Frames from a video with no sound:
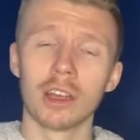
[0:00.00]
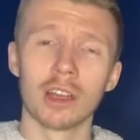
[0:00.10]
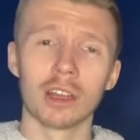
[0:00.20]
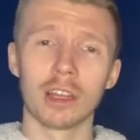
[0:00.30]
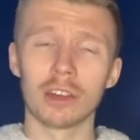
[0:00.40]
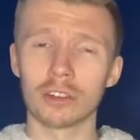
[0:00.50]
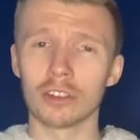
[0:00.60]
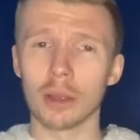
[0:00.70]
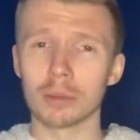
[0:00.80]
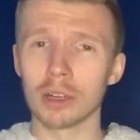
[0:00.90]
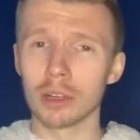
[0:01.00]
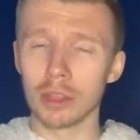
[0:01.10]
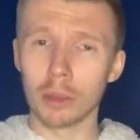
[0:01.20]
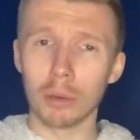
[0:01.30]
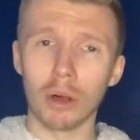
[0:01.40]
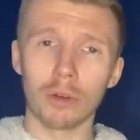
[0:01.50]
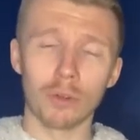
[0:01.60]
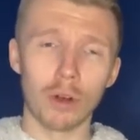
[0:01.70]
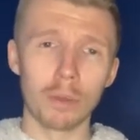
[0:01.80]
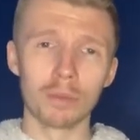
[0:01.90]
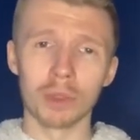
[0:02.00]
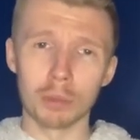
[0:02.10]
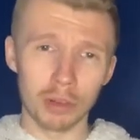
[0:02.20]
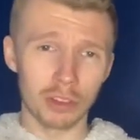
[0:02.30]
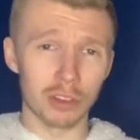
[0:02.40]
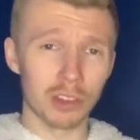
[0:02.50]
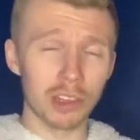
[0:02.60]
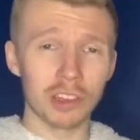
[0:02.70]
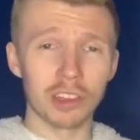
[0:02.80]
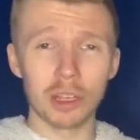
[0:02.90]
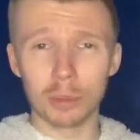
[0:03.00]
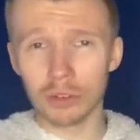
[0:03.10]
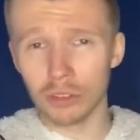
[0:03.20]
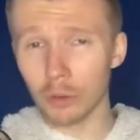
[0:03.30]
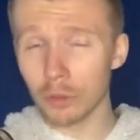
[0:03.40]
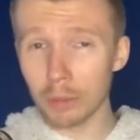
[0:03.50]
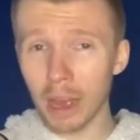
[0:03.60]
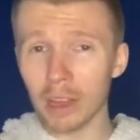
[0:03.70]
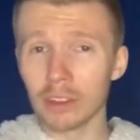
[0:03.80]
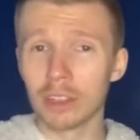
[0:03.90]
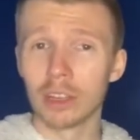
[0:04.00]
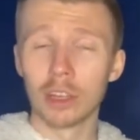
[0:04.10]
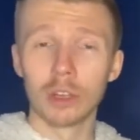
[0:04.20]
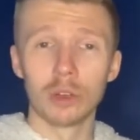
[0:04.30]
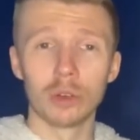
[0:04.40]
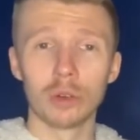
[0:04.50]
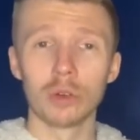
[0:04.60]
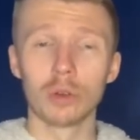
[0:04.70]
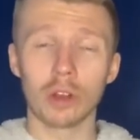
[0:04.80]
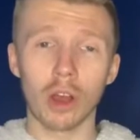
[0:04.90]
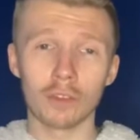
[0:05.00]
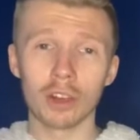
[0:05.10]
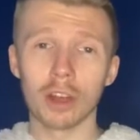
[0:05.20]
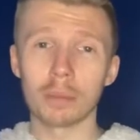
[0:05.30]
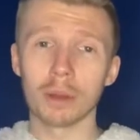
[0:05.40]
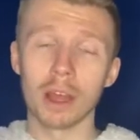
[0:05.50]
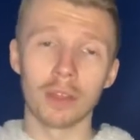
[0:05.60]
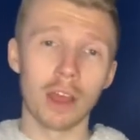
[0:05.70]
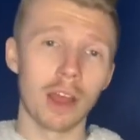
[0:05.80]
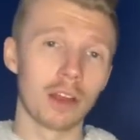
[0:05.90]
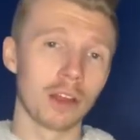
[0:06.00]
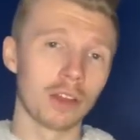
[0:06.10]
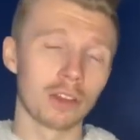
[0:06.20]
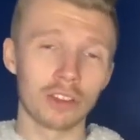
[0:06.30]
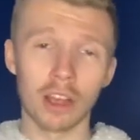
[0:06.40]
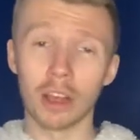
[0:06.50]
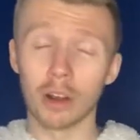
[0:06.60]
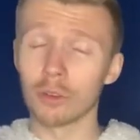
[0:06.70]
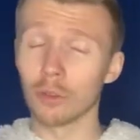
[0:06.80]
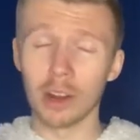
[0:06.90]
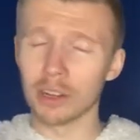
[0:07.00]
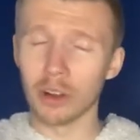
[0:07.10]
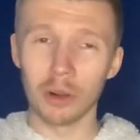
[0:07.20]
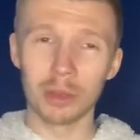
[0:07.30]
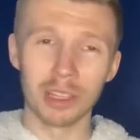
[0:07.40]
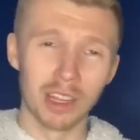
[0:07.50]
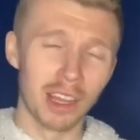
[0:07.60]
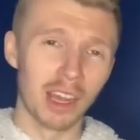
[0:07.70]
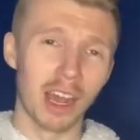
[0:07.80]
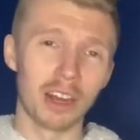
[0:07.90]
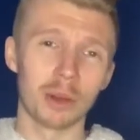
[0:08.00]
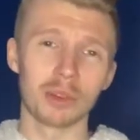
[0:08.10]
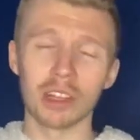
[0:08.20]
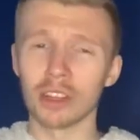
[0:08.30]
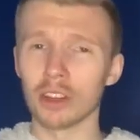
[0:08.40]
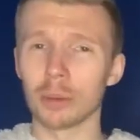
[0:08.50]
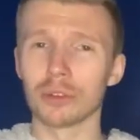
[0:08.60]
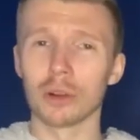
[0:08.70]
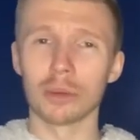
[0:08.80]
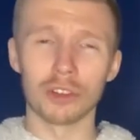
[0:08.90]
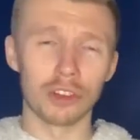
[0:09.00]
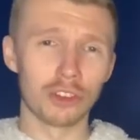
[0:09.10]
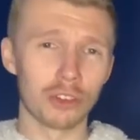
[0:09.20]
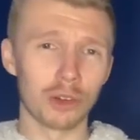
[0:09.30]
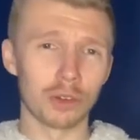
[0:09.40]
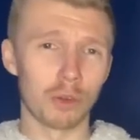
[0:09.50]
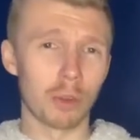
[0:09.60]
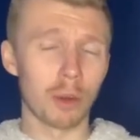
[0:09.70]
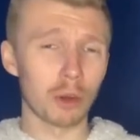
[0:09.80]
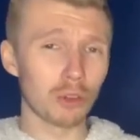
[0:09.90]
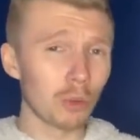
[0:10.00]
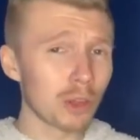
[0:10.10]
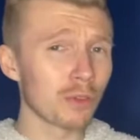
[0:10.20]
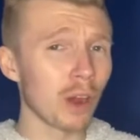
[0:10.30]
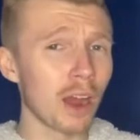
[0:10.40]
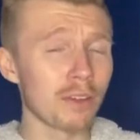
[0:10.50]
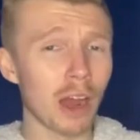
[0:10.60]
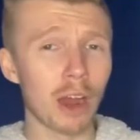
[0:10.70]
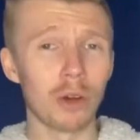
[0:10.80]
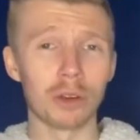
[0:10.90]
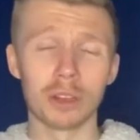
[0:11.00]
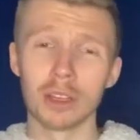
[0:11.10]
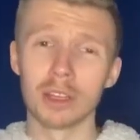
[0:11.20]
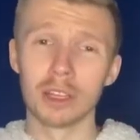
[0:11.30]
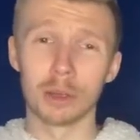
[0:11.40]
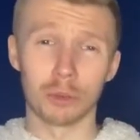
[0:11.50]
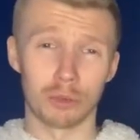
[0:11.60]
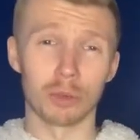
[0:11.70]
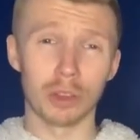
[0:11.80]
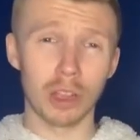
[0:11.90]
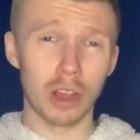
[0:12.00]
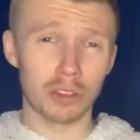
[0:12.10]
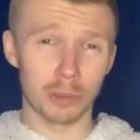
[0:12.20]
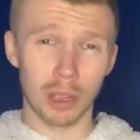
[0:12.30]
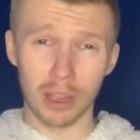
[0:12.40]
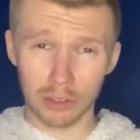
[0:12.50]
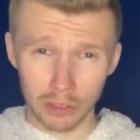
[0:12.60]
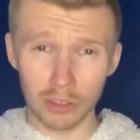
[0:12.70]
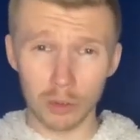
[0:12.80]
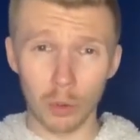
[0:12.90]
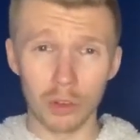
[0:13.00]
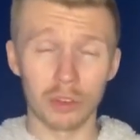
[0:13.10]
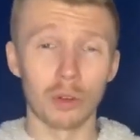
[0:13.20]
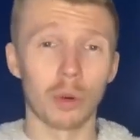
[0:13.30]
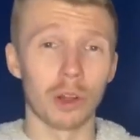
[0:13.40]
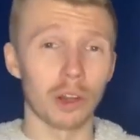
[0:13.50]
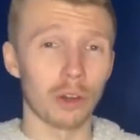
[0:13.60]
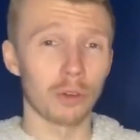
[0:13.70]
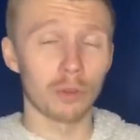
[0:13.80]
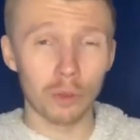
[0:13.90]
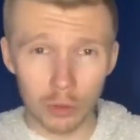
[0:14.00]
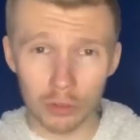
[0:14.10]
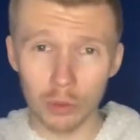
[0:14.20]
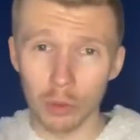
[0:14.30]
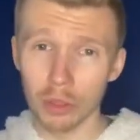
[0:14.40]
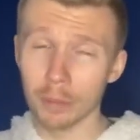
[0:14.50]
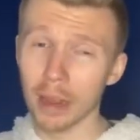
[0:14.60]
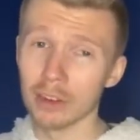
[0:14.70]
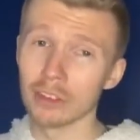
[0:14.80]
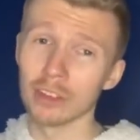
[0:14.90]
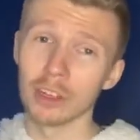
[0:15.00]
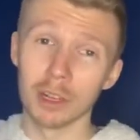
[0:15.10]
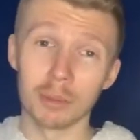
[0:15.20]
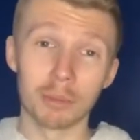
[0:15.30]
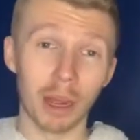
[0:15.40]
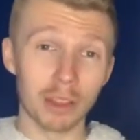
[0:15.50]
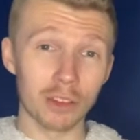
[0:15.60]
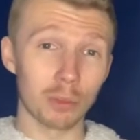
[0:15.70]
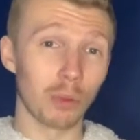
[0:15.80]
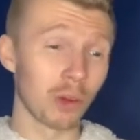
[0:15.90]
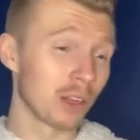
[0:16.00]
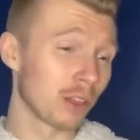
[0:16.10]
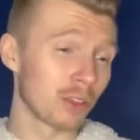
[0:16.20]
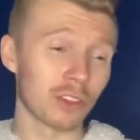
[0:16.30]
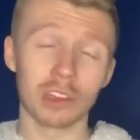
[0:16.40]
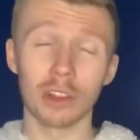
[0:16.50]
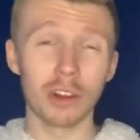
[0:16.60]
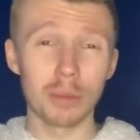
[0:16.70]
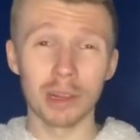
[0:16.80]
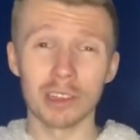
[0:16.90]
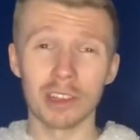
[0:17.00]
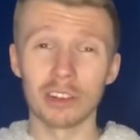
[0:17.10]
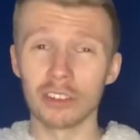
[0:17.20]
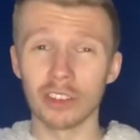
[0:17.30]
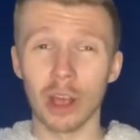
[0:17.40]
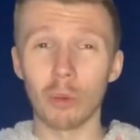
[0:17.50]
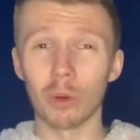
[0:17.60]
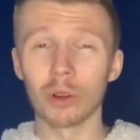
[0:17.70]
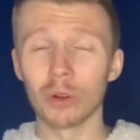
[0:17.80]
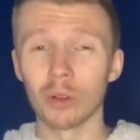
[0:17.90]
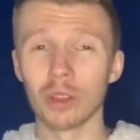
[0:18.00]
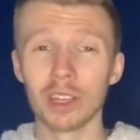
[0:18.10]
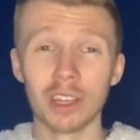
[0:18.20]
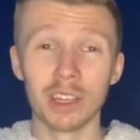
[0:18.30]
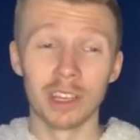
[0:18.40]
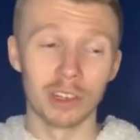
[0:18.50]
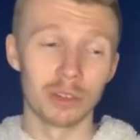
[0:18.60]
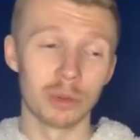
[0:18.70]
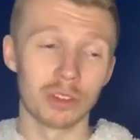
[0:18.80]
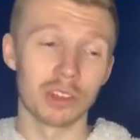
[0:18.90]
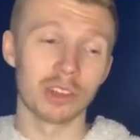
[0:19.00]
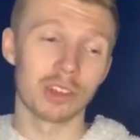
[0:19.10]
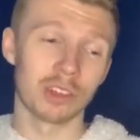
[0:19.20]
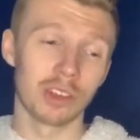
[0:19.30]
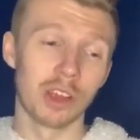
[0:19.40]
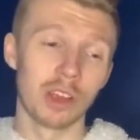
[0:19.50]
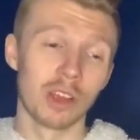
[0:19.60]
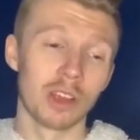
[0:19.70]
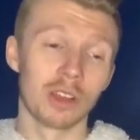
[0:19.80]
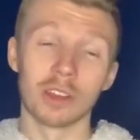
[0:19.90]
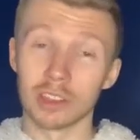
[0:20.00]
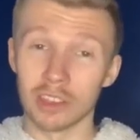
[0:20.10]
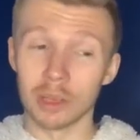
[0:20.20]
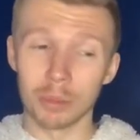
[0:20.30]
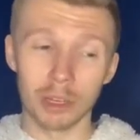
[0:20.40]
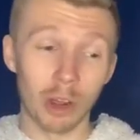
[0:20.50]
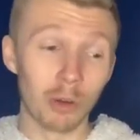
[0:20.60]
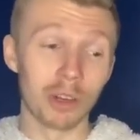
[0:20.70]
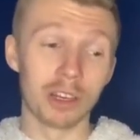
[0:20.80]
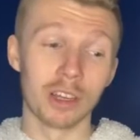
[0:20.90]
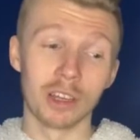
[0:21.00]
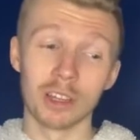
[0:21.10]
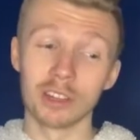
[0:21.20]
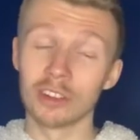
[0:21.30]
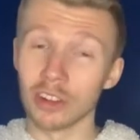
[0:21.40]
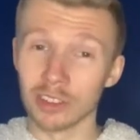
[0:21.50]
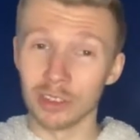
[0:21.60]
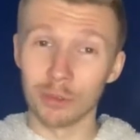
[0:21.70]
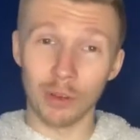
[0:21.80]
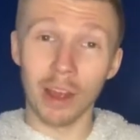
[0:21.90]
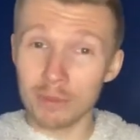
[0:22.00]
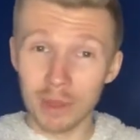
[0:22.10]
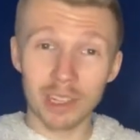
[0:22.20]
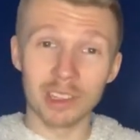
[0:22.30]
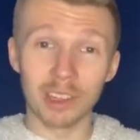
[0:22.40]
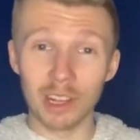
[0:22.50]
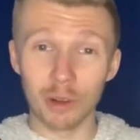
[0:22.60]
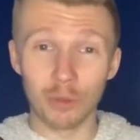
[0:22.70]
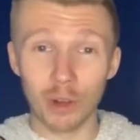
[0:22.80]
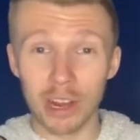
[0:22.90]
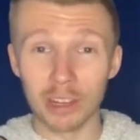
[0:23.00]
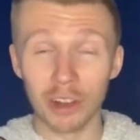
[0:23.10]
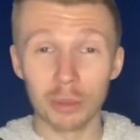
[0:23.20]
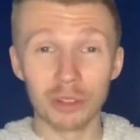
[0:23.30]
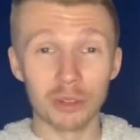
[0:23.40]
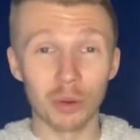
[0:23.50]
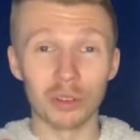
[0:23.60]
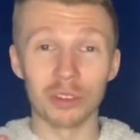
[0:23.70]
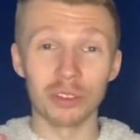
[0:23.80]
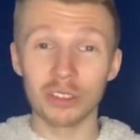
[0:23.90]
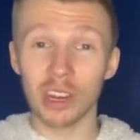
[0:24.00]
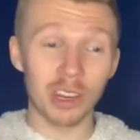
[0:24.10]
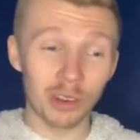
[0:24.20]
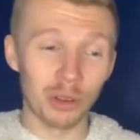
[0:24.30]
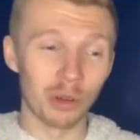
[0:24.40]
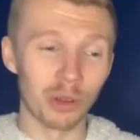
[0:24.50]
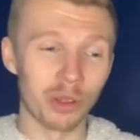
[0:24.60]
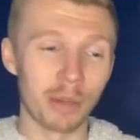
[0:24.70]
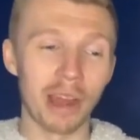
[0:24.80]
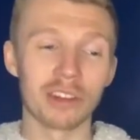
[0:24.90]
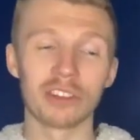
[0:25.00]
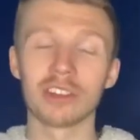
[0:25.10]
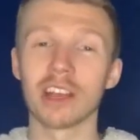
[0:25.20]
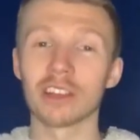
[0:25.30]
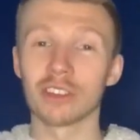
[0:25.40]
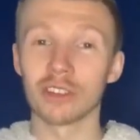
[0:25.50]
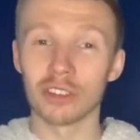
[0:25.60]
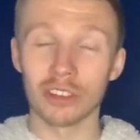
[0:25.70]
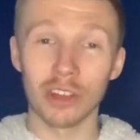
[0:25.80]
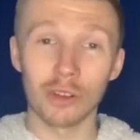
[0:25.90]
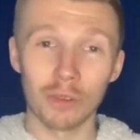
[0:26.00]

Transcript: intercepted the ball from Bristol City's keeper, Sophie Baggaley, who coughed it up, and then or Fran Kirby ended up taking a couple dribbles and shooting from about 25 out. It was really awesome, and she scored, scoring her first goal of the match. And by this point, just 30 minutes in, she's got one goal and two assists. Let's keep it going. Just five minutes later, Fran Kirby scores her second goal of the match. She takes it herself